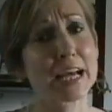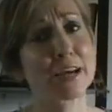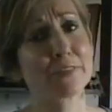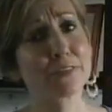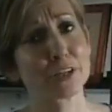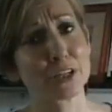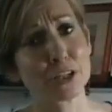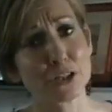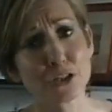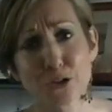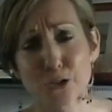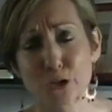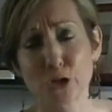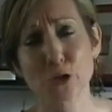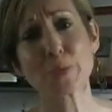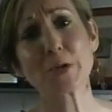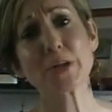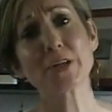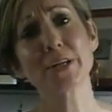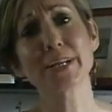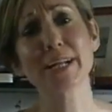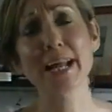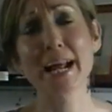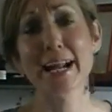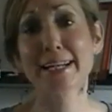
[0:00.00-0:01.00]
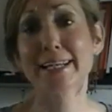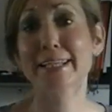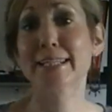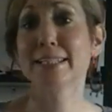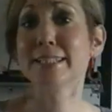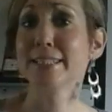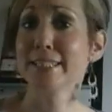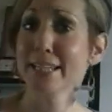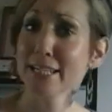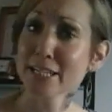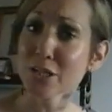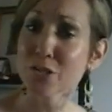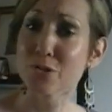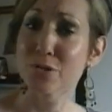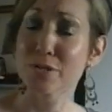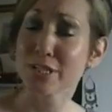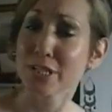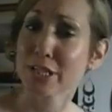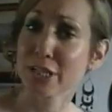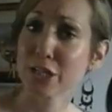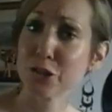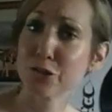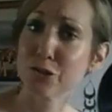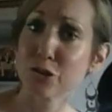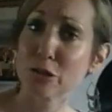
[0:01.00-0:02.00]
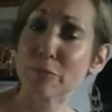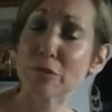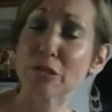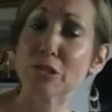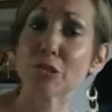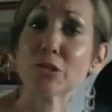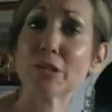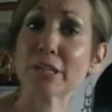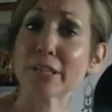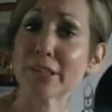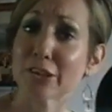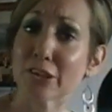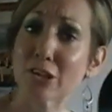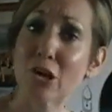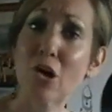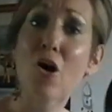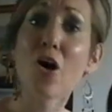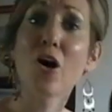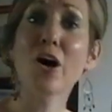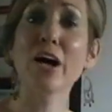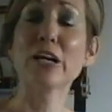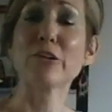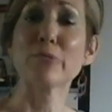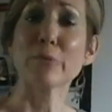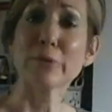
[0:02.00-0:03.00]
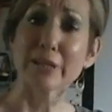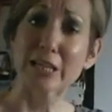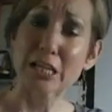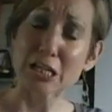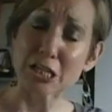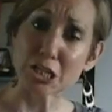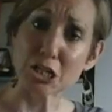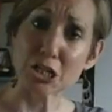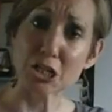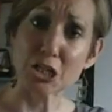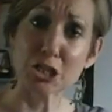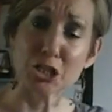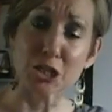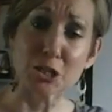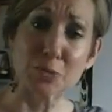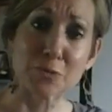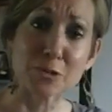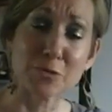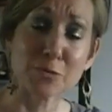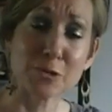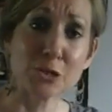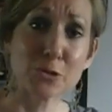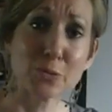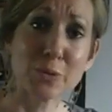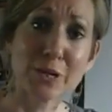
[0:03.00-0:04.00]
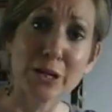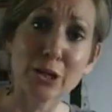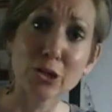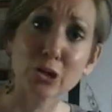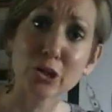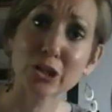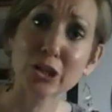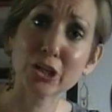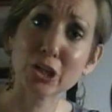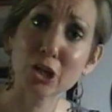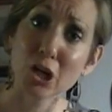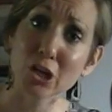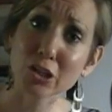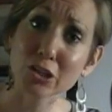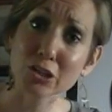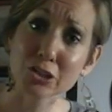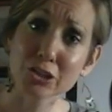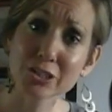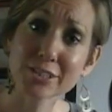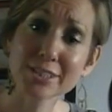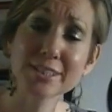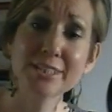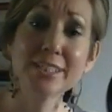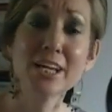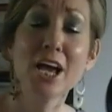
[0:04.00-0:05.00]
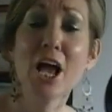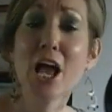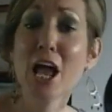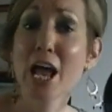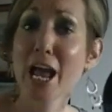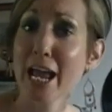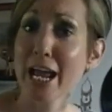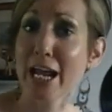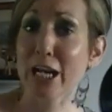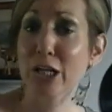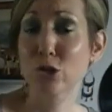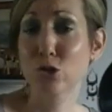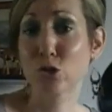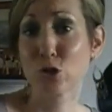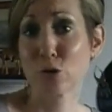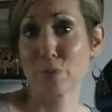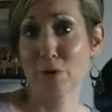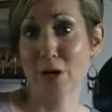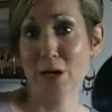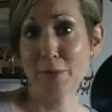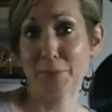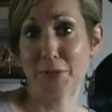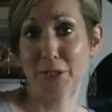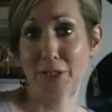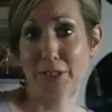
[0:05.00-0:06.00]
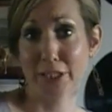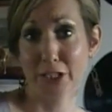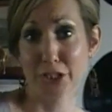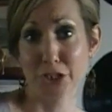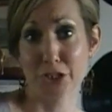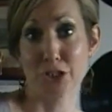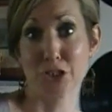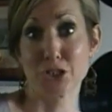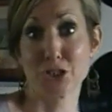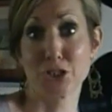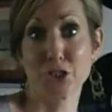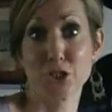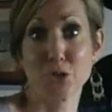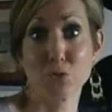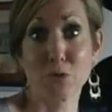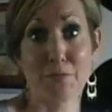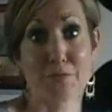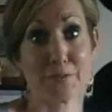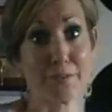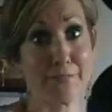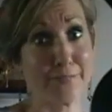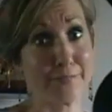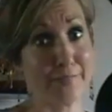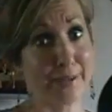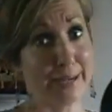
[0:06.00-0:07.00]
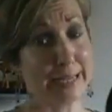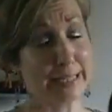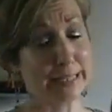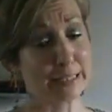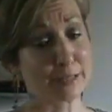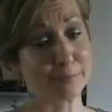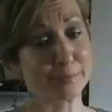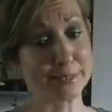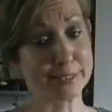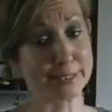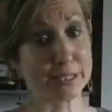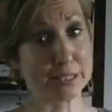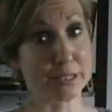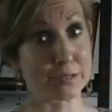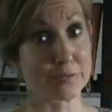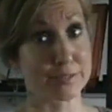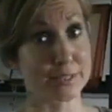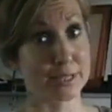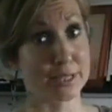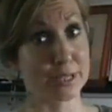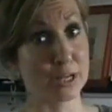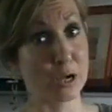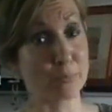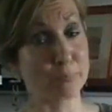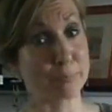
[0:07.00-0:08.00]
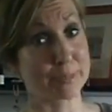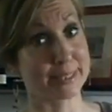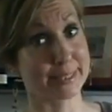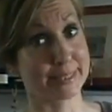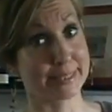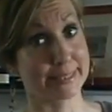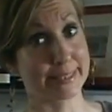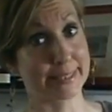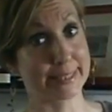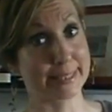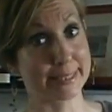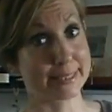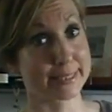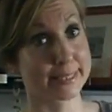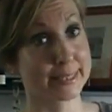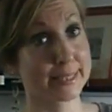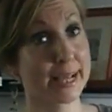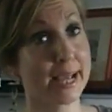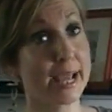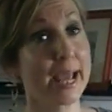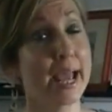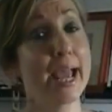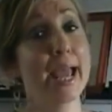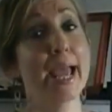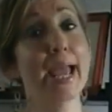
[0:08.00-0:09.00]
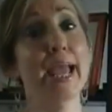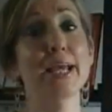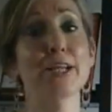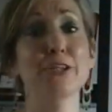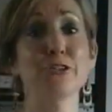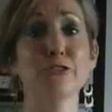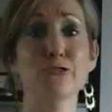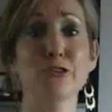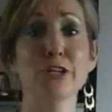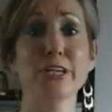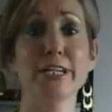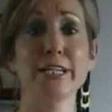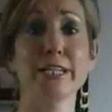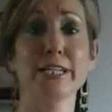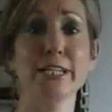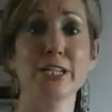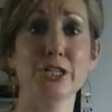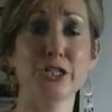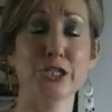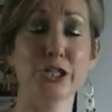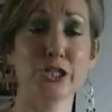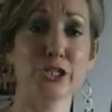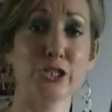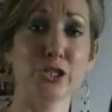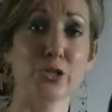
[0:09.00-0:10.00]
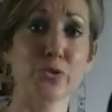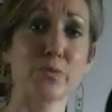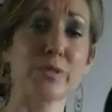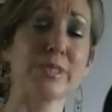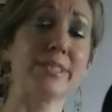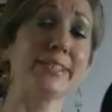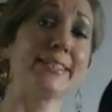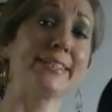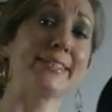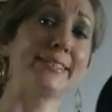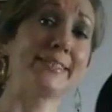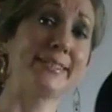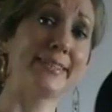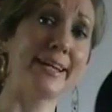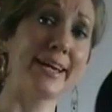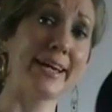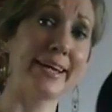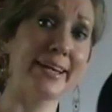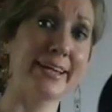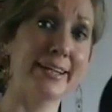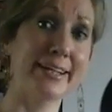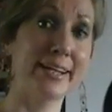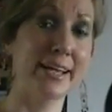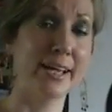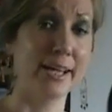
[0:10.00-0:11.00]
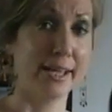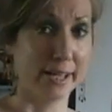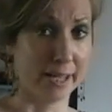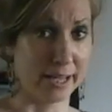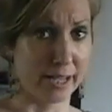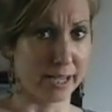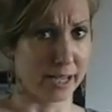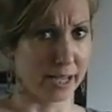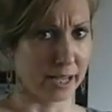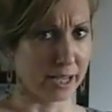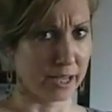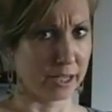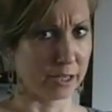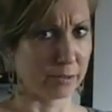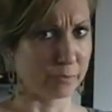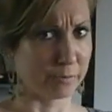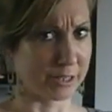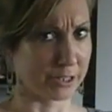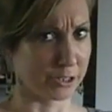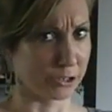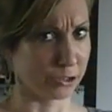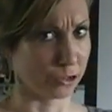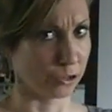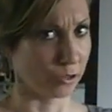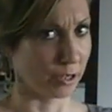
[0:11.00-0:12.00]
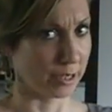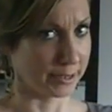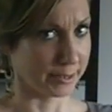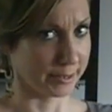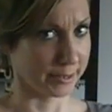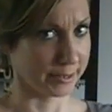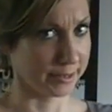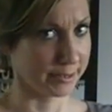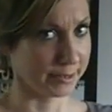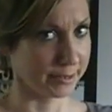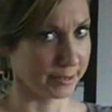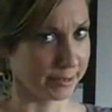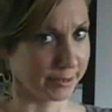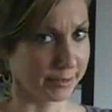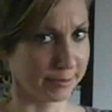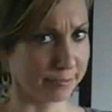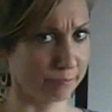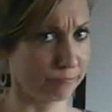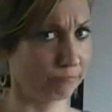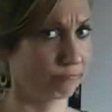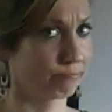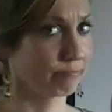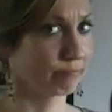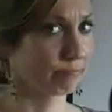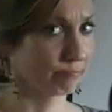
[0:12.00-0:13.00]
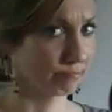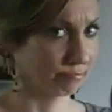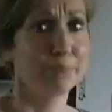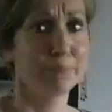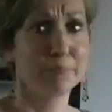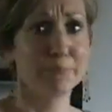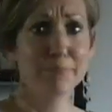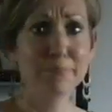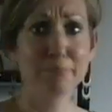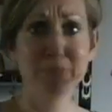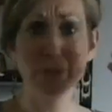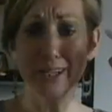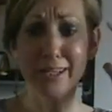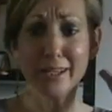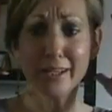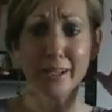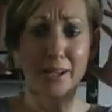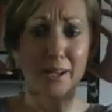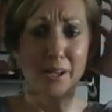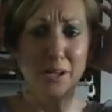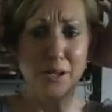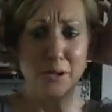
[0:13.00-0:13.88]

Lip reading: have contributed and continue to contribute to the thought and relationships between archaeologists and local populations, who often find themselves on opposite ends and treating each other with disdain and mistrust. But